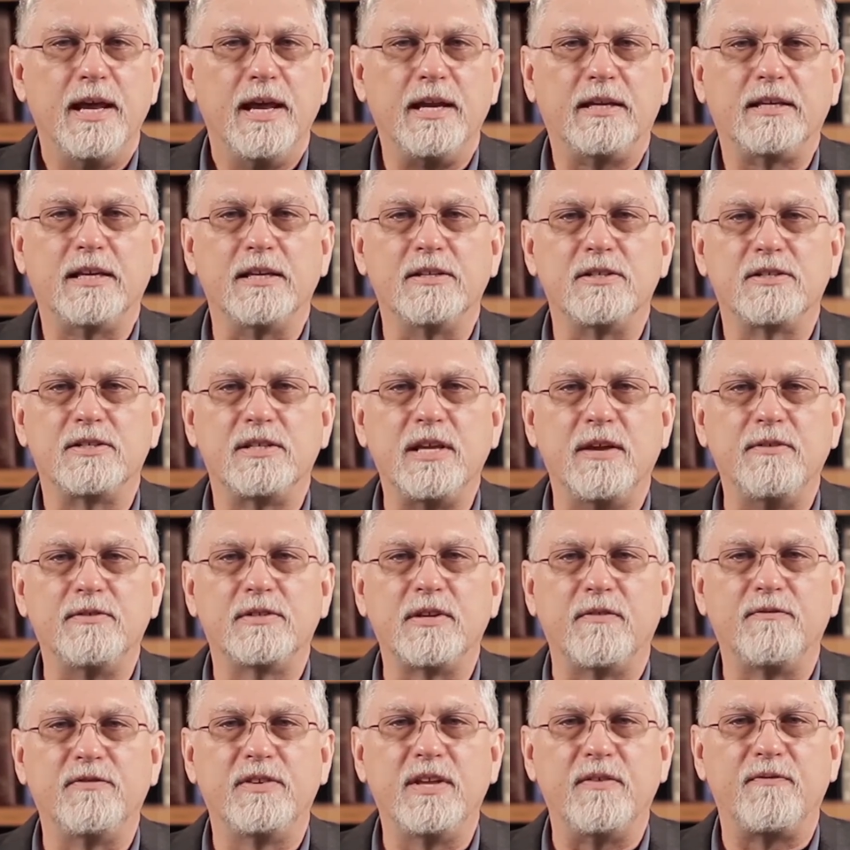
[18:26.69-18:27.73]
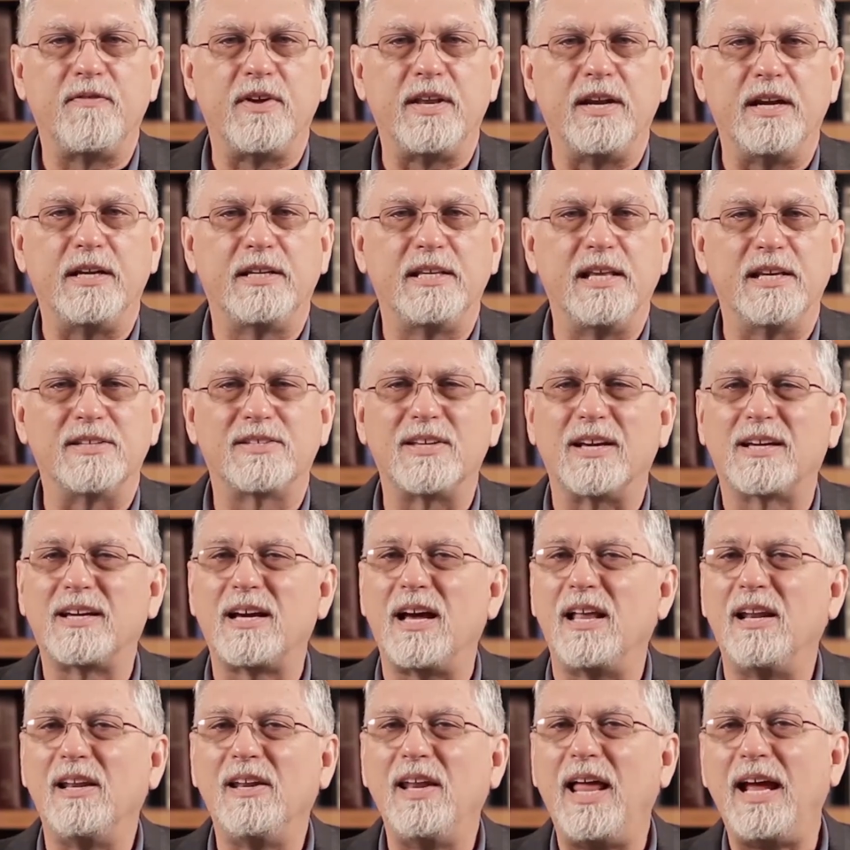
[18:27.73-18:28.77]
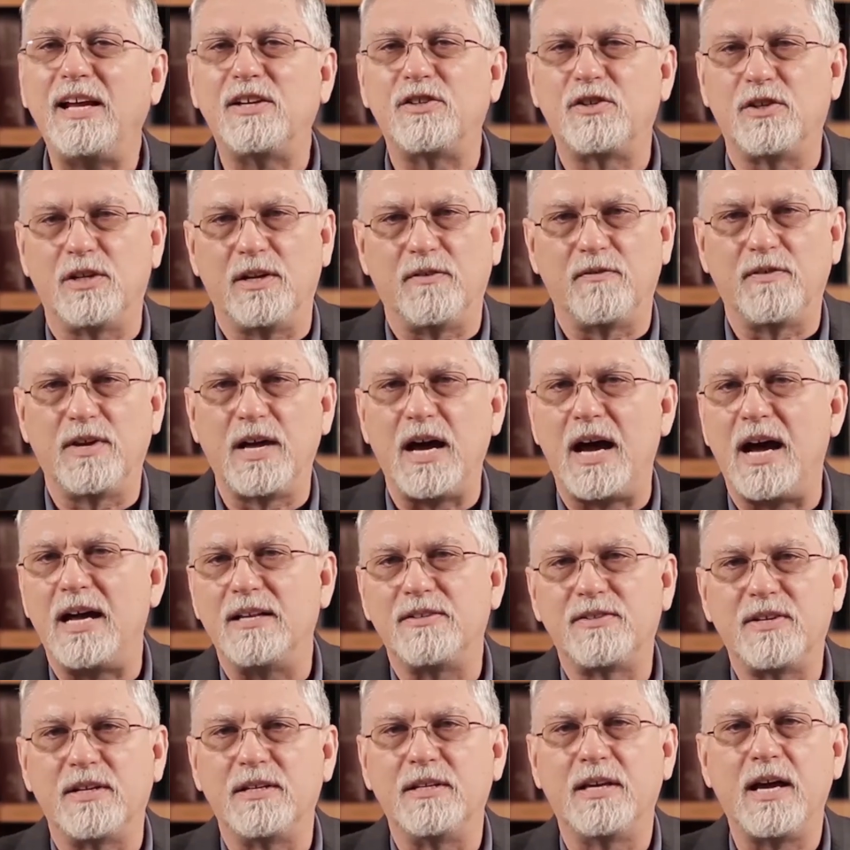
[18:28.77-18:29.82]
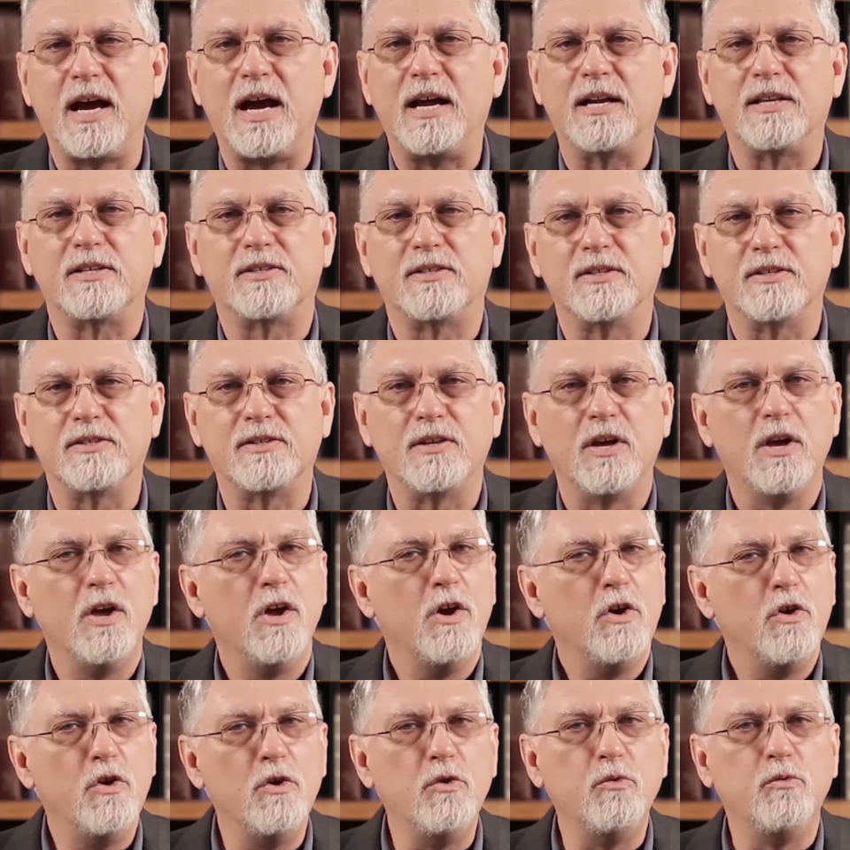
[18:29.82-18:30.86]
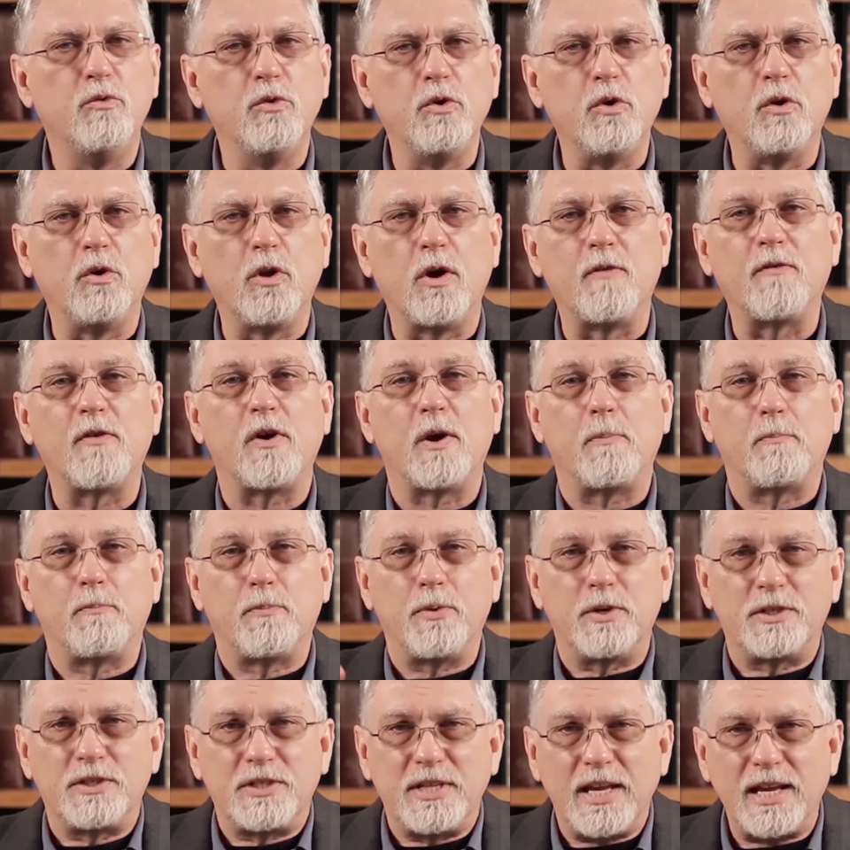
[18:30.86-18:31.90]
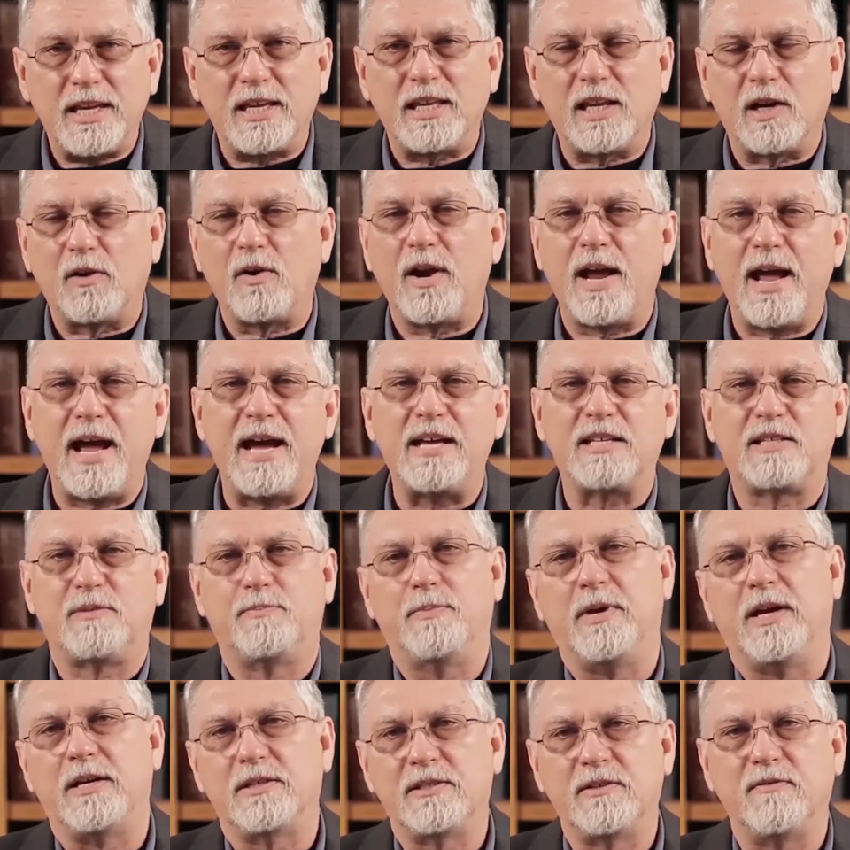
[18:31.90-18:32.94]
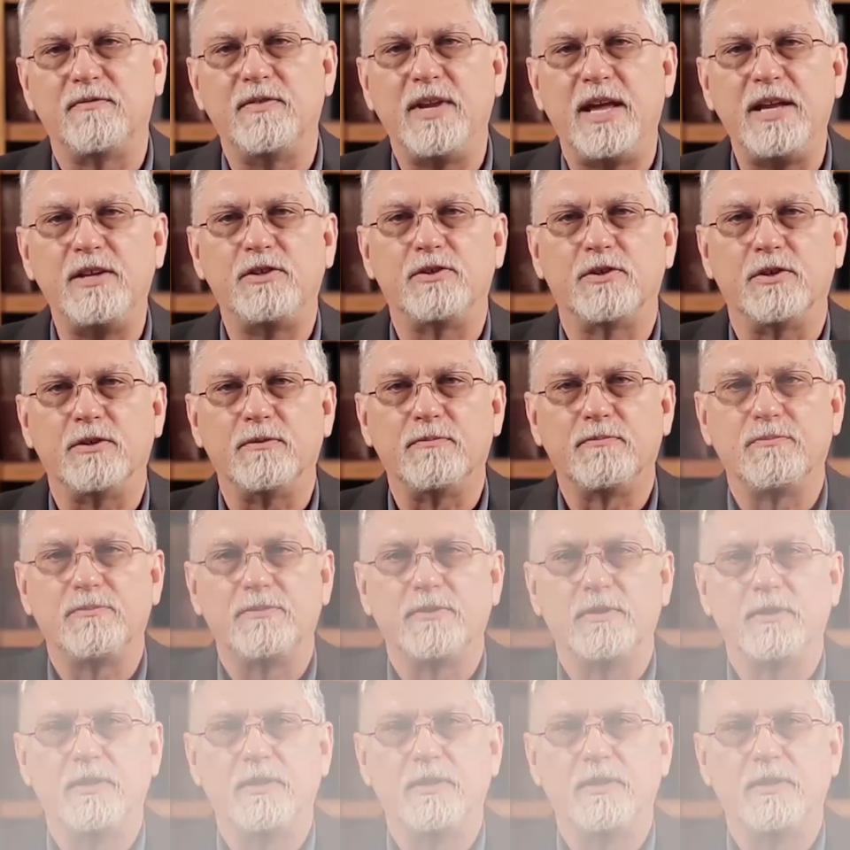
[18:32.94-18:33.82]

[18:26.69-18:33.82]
It conceives of divinity as a collection of gods and goddesses who rule over particular aspects of nature.